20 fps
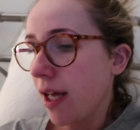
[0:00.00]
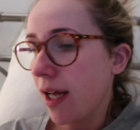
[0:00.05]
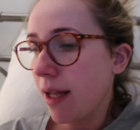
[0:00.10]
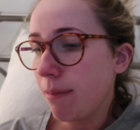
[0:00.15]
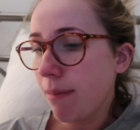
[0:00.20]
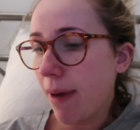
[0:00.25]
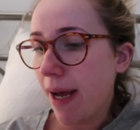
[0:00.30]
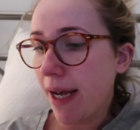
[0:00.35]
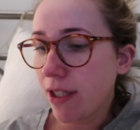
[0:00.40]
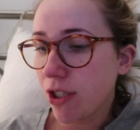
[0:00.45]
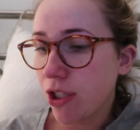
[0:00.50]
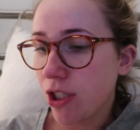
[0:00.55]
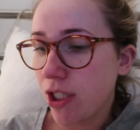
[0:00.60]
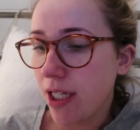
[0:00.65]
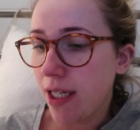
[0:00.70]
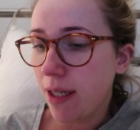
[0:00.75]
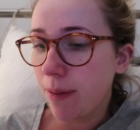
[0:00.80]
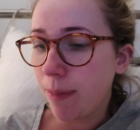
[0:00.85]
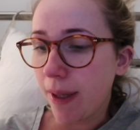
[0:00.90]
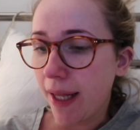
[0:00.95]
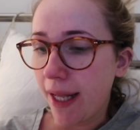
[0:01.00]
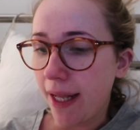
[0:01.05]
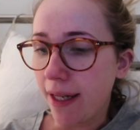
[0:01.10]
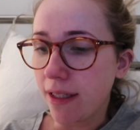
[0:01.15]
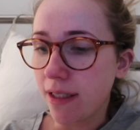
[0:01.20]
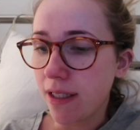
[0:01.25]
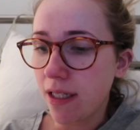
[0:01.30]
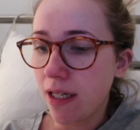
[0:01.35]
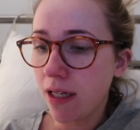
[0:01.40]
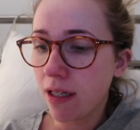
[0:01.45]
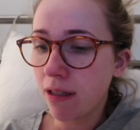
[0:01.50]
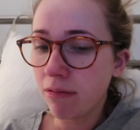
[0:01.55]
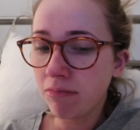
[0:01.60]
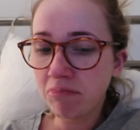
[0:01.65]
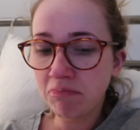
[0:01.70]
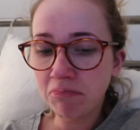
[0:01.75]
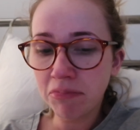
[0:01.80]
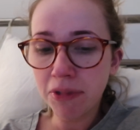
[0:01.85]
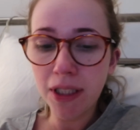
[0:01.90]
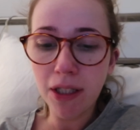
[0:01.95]
and mashed tea planned
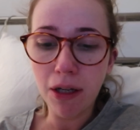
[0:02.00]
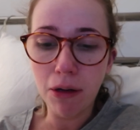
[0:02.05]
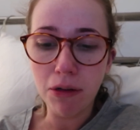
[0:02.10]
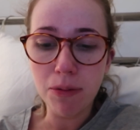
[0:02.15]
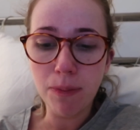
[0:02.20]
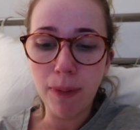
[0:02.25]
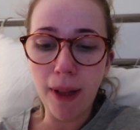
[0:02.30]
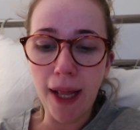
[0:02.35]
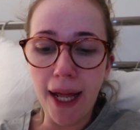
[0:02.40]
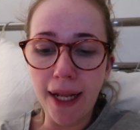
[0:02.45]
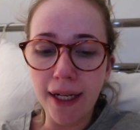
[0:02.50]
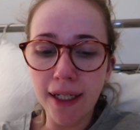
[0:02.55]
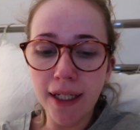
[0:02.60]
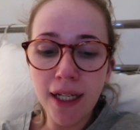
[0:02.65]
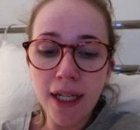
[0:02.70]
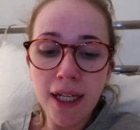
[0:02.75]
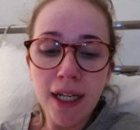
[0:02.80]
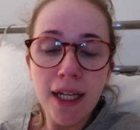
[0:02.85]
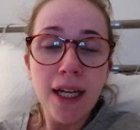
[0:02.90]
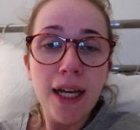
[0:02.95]
didn't go to plan.